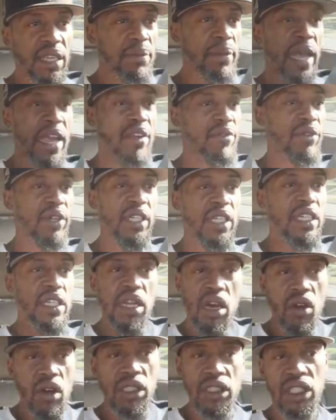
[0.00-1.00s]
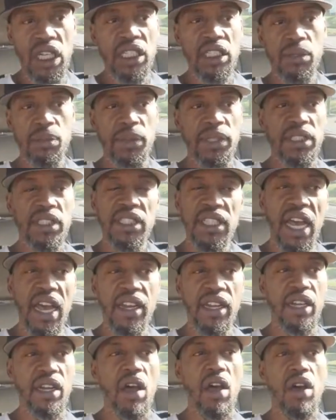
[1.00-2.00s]
made really no adjustments, not
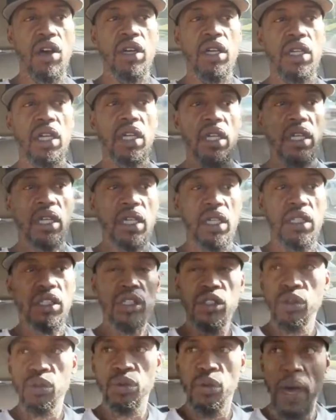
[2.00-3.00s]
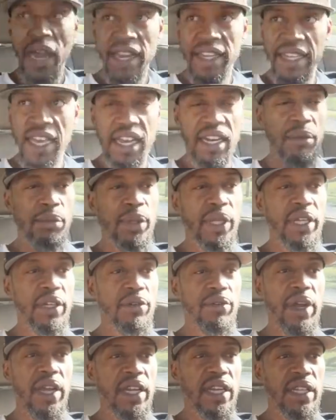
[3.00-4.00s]
at all. This is why he got
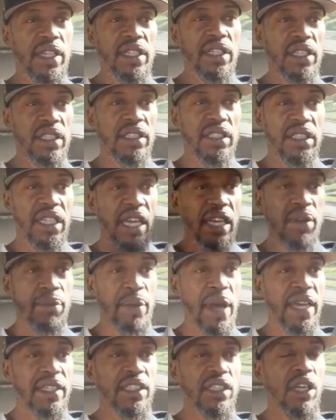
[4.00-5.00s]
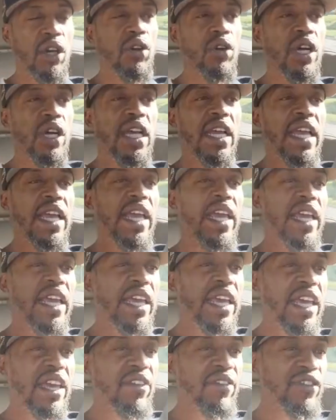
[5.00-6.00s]
obliterated in the second match. So
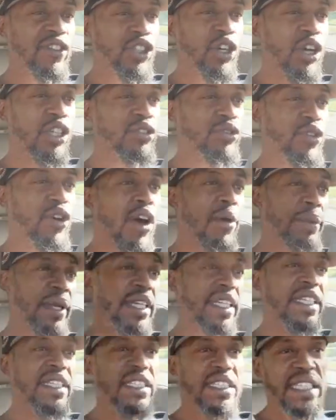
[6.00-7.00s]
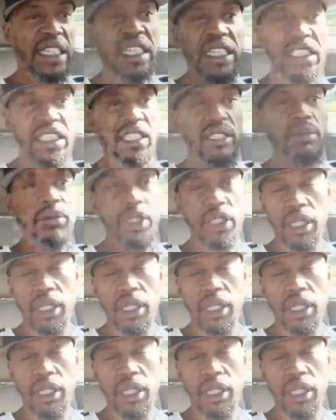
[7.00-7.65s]
if George Foreman can teach him